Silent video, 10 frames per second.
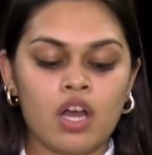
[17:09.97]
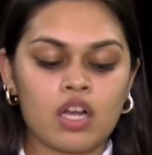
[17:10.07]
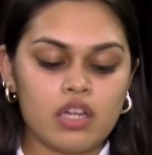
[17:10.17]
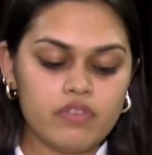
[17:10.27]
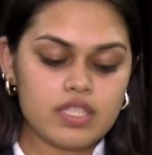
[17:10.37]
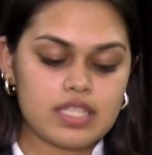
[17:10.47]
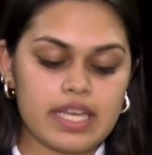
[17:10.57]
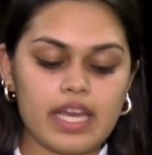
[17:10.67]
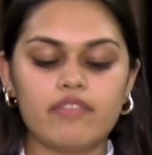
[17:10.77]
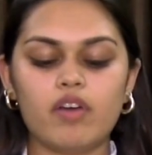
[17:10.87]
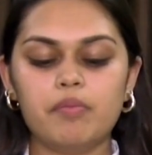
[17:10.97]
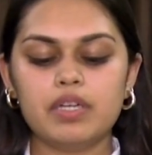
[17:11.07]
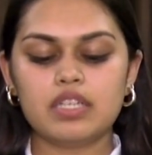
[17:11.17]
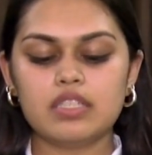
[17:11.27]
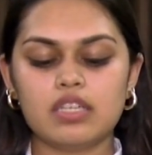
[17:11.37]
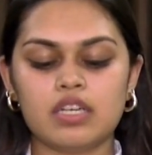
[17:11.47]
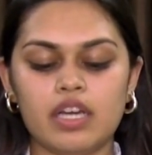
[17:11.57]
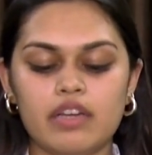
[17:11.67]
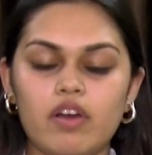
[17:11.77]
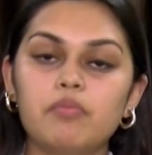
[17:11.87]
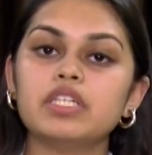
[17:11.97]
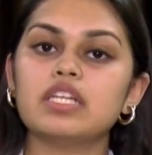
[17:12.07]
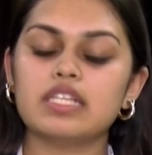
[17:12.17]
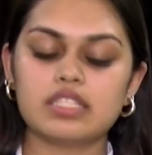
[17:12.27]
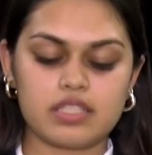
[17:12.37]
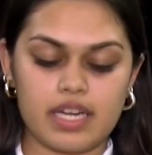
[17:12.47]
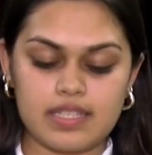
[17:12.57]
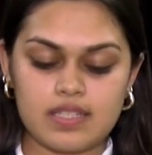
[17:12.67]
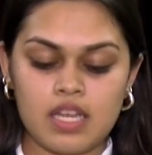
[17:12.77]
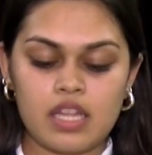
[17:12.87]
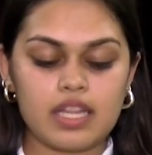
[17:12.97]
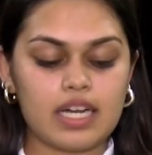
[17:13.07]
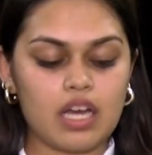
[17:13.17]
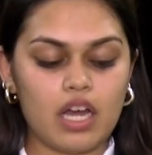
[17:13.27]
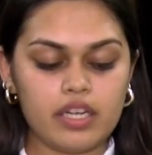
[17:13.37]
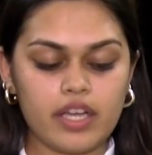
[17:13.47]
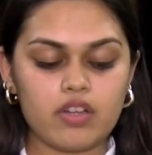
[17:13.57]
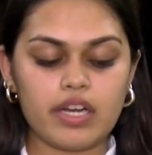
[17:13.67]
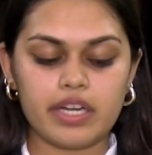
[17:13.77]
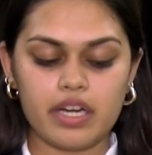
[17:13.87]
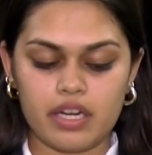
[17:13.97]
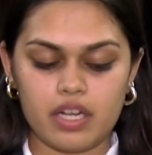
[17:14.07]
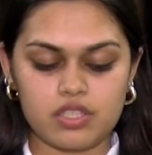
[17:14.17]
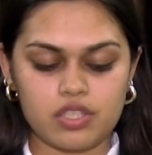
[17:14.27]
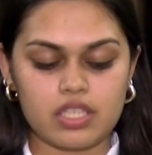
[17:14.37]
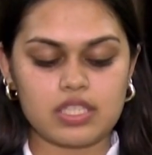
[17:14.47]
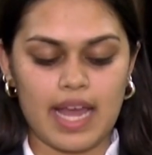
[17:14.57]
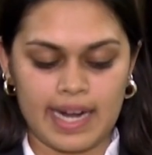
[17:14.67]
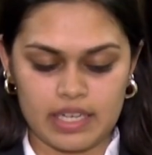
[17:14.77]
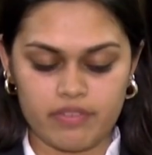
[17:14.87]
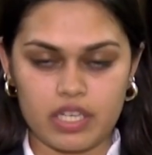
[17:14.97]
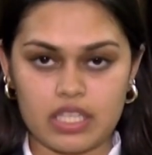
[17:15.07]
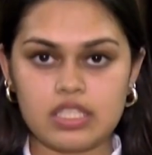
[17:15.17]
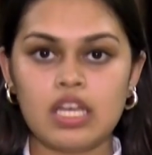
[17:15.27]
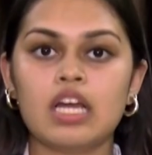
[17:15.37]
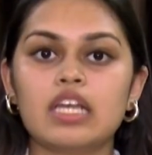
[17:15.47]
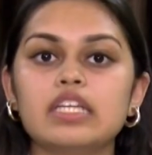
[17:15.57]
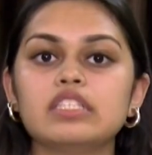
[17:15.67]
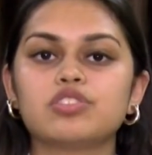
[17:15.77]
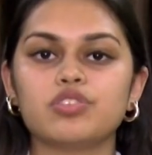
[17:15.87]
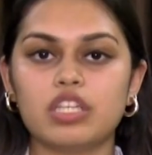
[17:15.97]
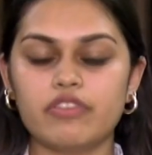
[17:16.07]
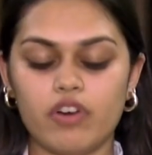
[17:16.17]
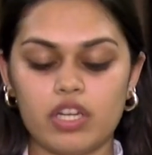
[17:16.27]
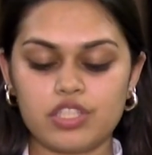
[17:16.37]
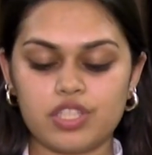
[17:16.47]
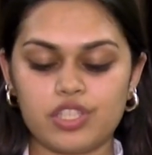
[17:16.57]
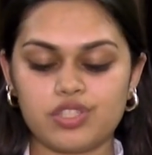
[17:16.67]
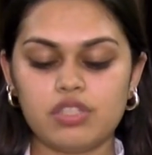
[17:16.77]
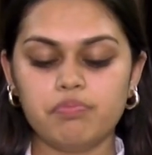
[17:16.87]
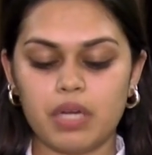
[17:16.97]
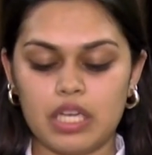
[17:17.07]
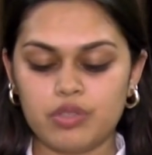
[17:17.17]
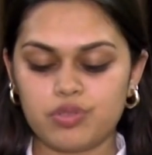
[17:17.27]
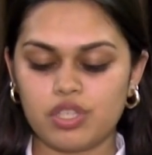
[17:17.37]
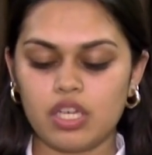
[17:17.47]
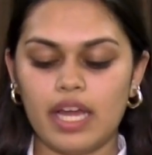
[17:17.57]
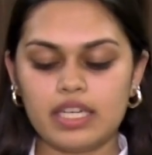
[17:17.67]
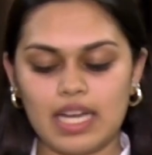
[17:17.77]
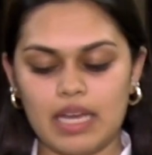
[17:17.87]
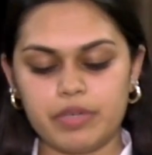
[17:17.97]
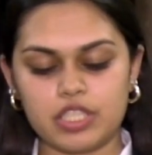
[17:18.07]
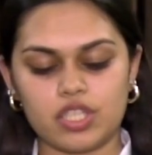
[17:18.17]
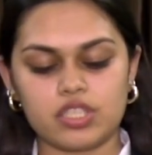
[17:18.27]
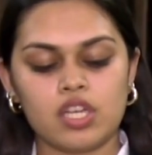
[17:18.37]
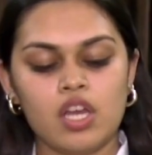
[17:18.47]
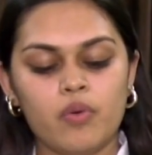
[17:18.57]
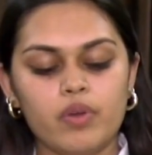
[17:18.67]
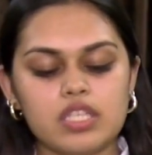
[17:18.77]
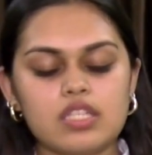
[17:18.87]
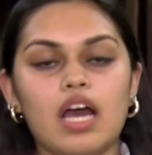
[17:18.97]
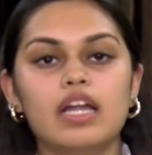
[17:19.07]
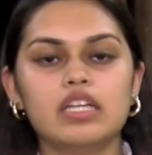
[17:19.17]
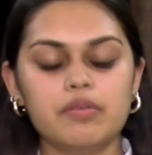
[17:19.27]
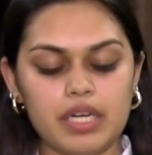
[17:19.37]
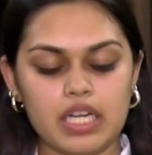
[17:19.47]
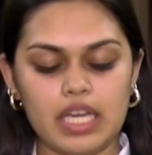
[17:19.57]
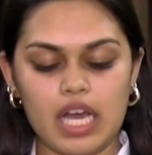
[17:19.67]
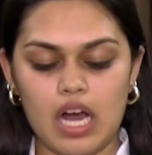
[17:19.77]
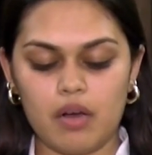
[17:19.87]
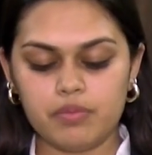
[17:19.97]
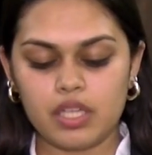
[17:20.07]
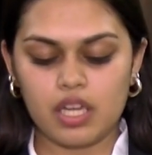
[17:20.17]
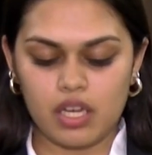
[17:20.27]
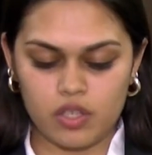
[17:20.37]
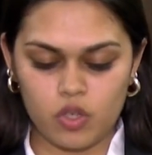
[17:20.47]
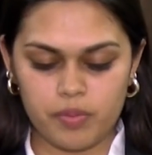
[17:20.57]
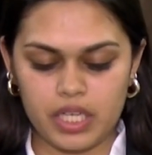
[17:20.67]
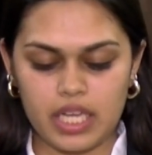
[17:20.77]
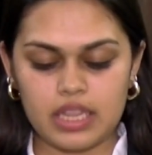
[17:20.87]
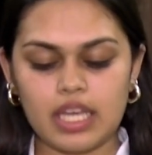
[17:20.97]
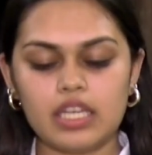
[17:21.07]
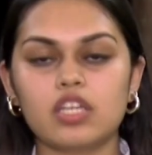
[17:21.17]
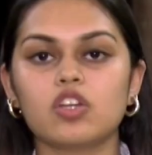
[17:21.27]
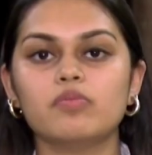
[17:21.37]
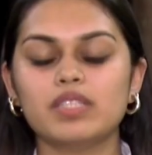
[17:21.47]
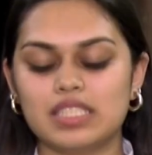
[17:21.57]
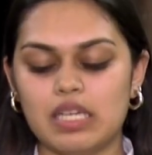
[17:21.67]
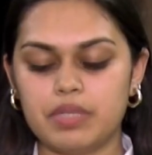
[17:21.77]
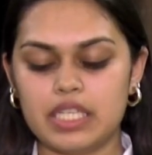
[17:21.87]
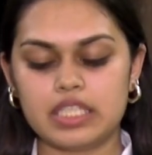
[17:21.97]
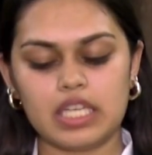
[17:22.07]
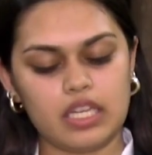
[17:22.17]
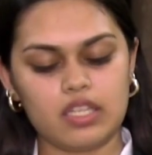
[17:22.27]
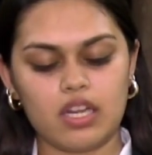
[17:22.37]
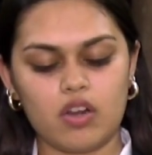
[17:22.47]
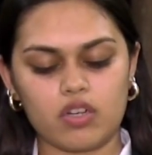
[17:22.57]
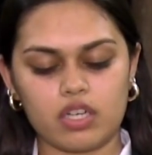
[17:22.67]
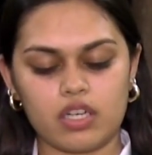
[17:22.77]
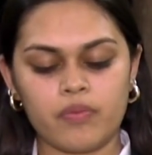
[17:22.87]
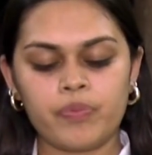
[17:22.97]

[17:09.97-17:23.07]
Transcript: Conversely, environmentalists stress that unregulated industries activities leads to deforestation, pollution, and climate change, which is ultimately harm human health and economic stability in the long run.